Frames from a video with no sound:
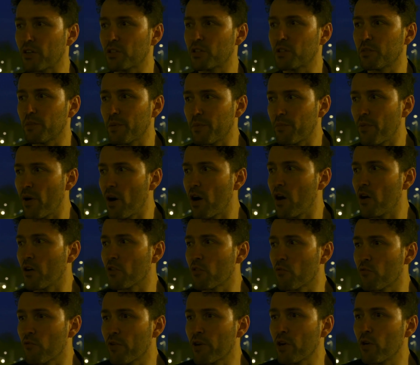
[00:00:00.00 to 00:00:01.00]
to be part of the
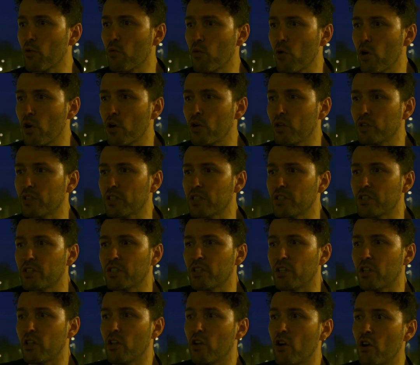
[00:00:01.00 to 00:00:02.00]
real world and to
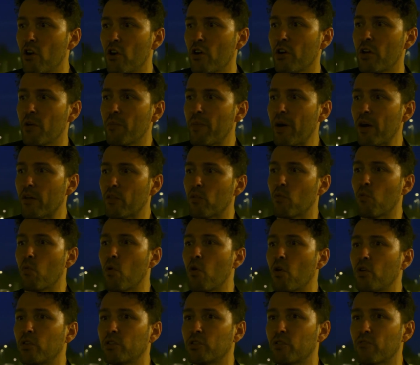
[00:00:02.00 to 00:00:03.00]
learn about the
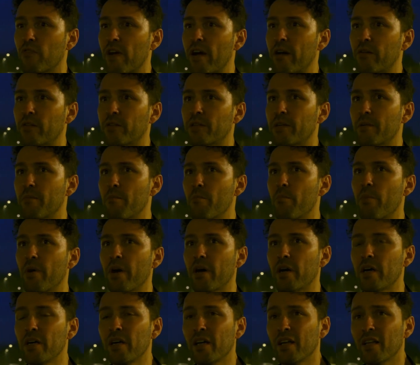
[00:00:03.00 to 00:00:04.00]
world around him, but
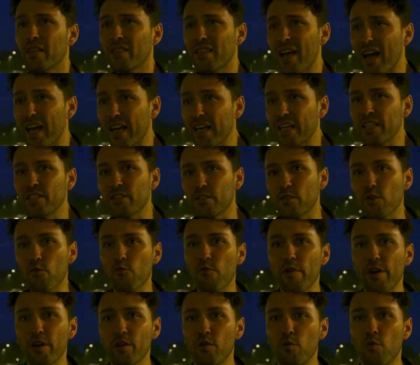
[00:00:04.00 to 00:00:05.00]
that is the
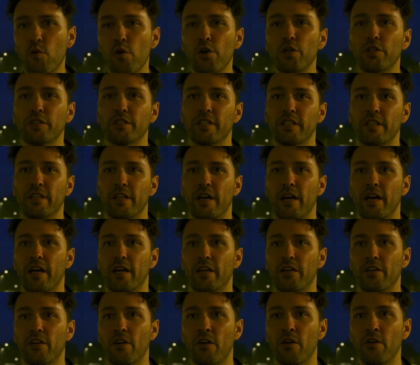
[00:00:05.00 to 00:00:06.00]
real world in there,
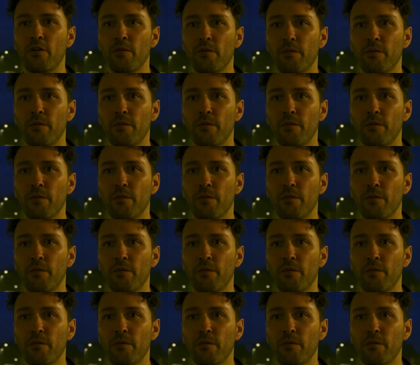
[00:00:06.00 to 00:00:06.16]
you know?